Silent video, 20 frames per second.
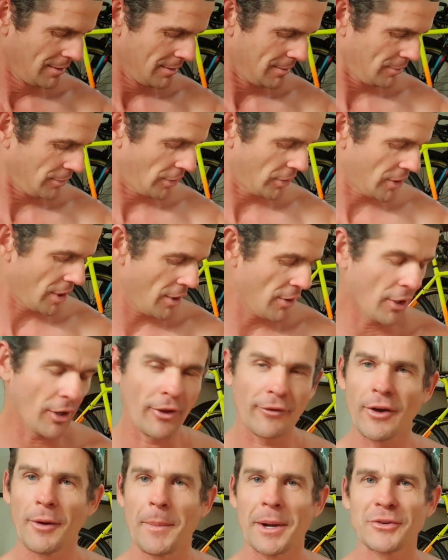Well, not that
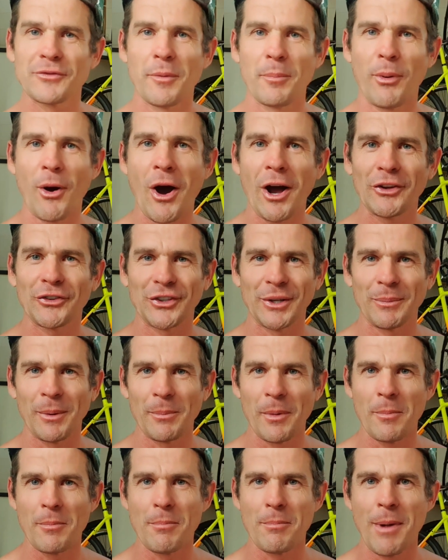I've got much of a bicep. I'm
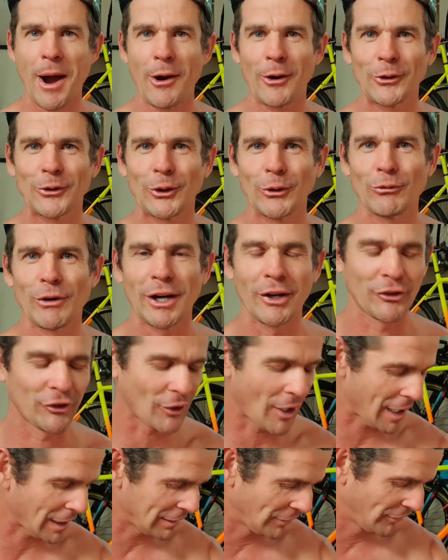a marathon runner,
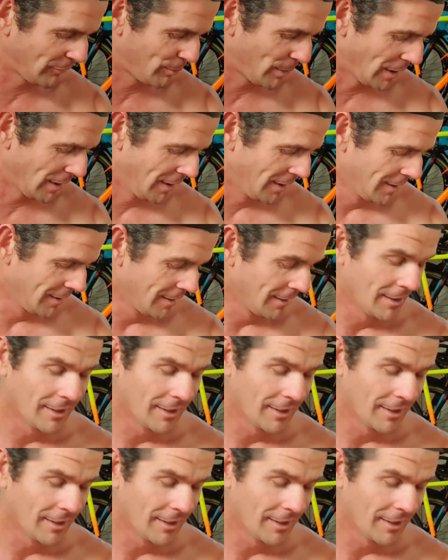cyclist, but